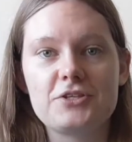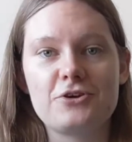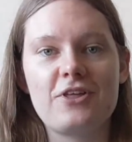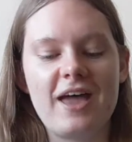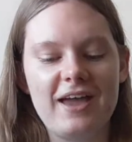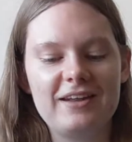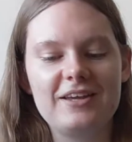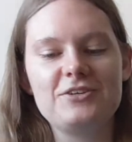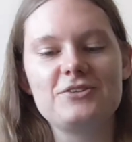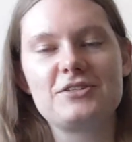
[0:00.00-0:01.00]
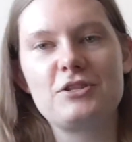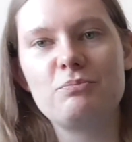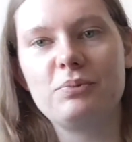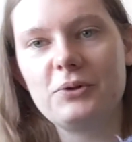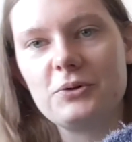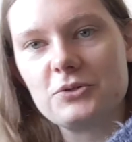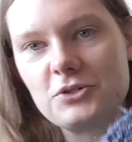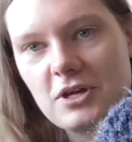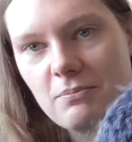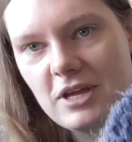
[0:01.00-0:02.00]
So then I used the blue,
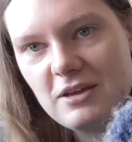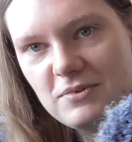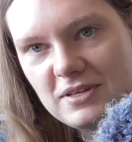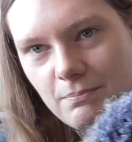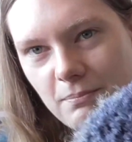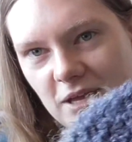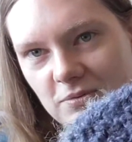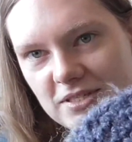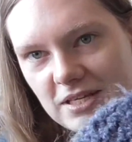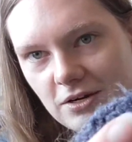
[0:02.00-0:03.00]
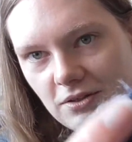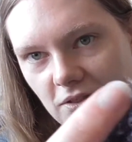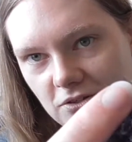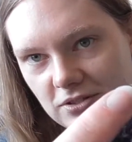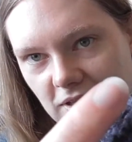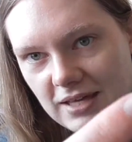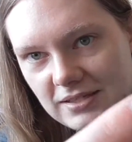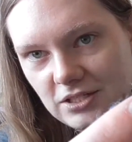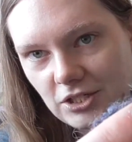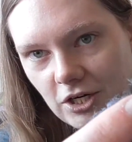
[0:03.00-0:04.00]
so you can maybe maybe see here that there's that's
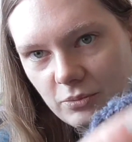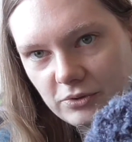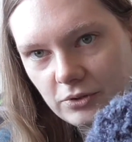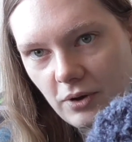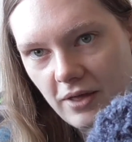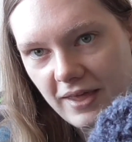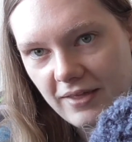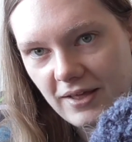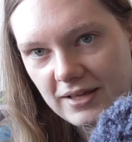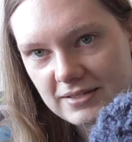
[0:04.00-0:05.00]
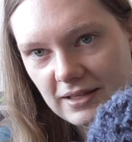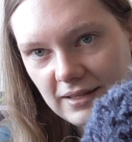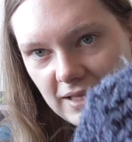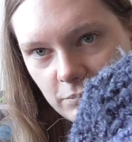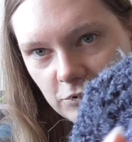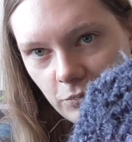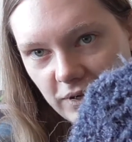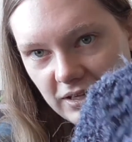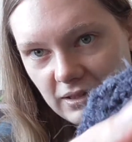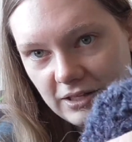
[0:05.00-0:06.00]
the dark blue and then that's the light blue
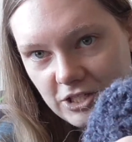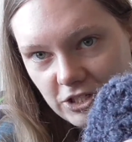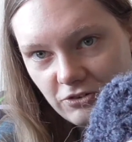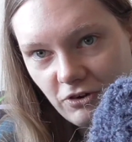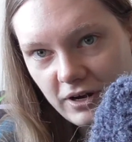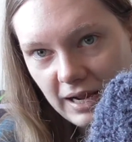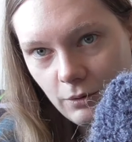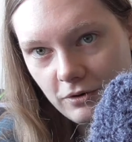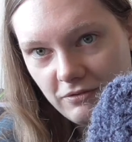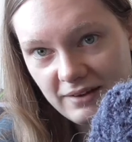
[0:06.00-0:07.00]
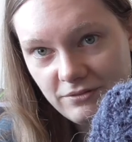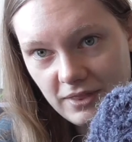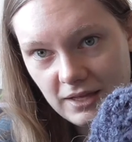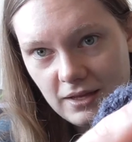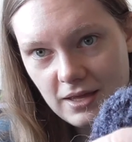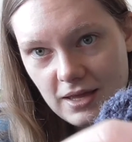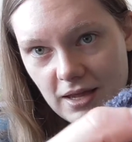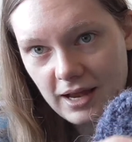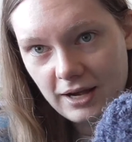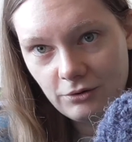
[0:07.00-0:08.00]
when I literally run out of everything
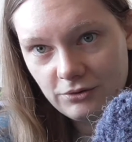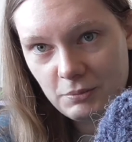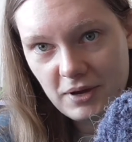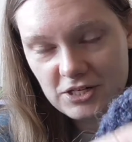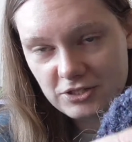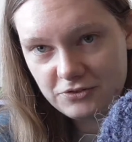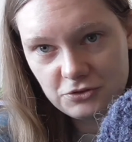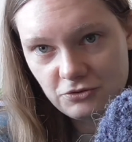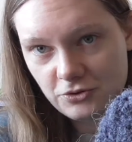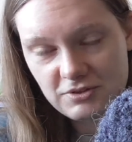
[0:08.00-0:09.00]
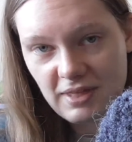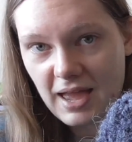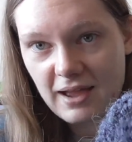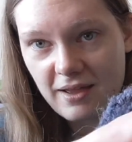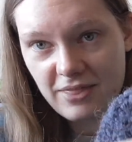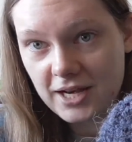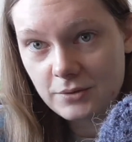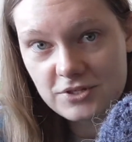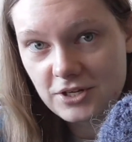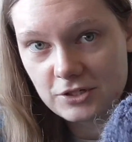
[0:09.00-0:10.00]
and I only managed a few rows of that and then it
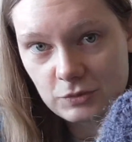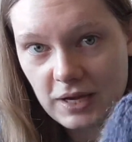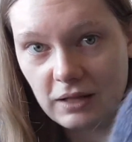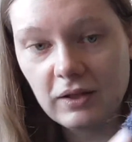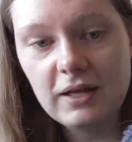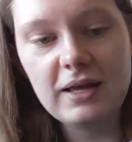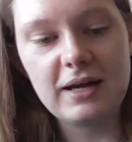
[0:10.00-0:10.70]
was done as well.